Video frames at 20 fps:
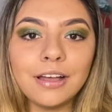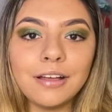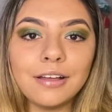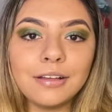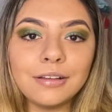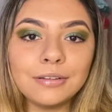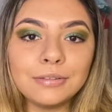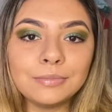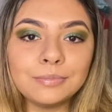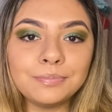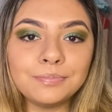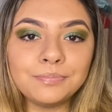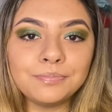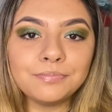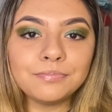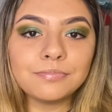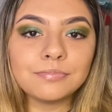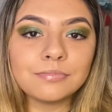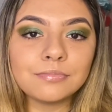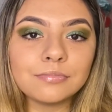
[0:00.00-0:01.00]

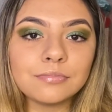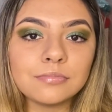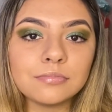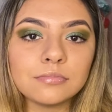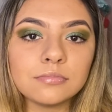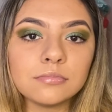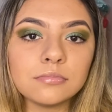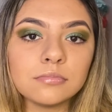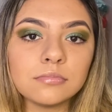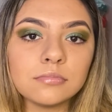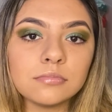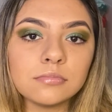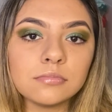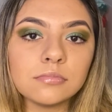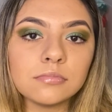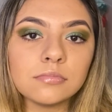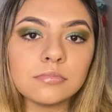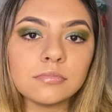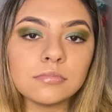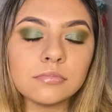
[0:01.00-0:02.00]

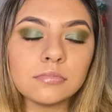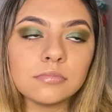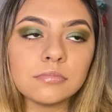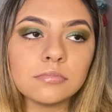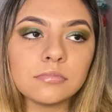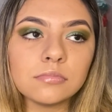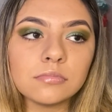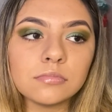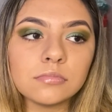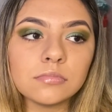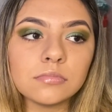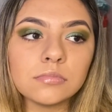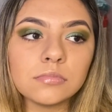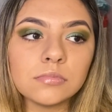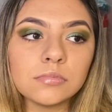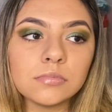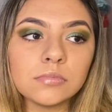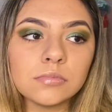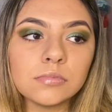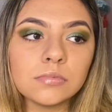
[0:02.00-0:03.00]

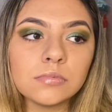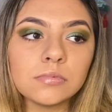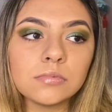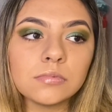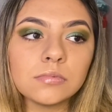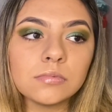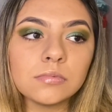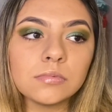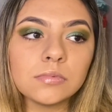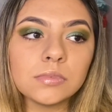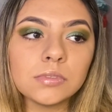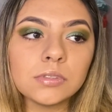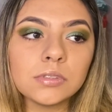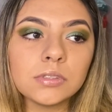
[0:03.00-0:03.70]
[no speech]